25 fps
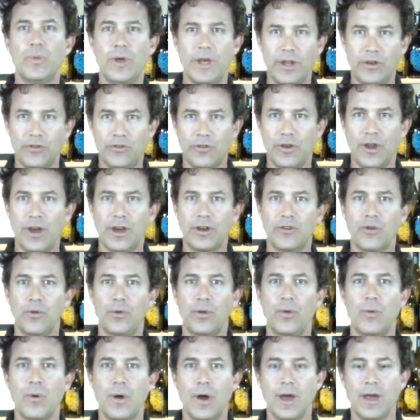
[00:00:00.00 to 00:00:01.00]

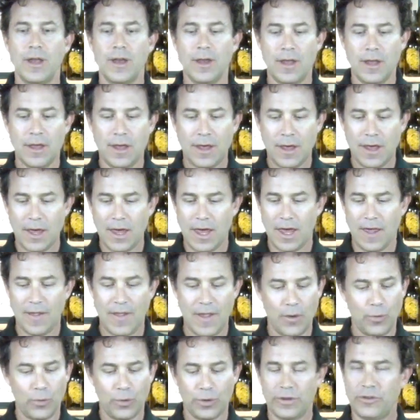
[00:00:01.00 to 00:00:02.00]
introductory wine, and
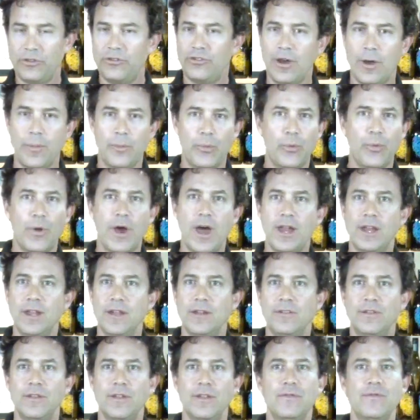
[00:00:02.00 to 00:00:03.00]
then we'll jump right
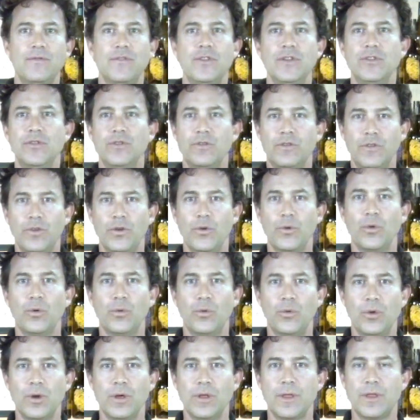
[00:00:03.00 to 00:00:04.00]
into the vineyard tour
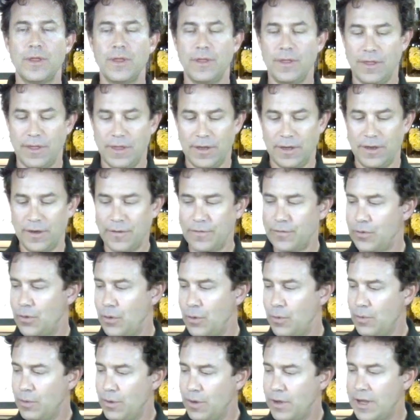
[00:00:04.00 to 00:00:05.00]
with the
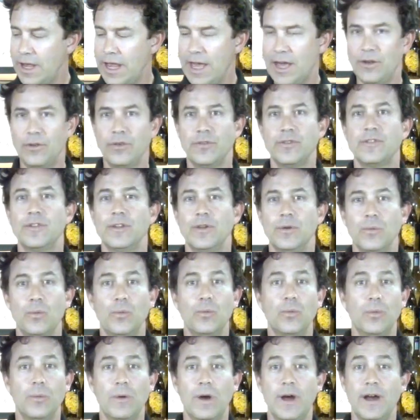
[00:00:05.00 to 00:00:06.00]
different
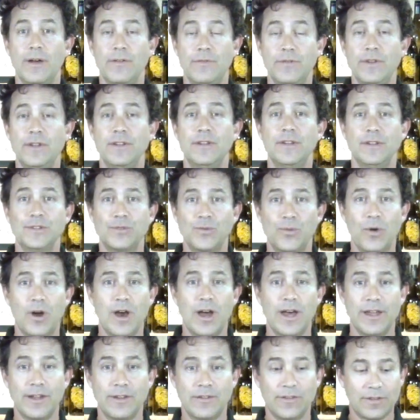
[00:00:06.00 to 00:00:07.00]
Andolsen vintage
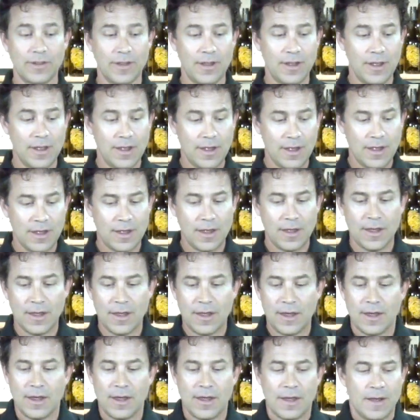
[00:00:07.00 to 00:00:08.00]
wines.
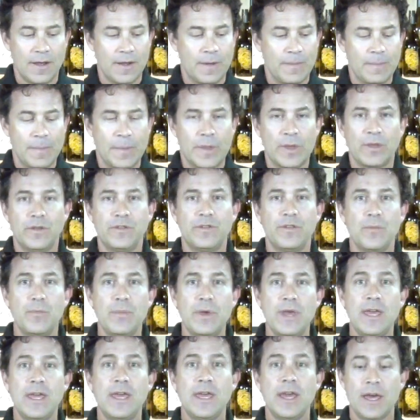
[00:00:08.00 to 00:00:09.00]
To
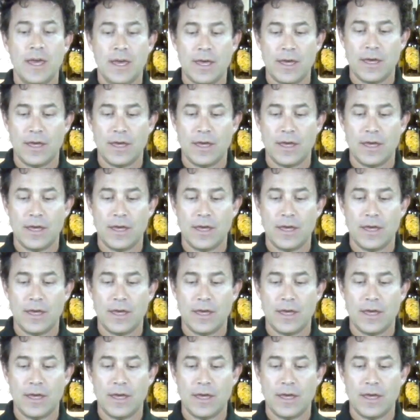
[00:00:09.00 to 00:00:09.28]
me,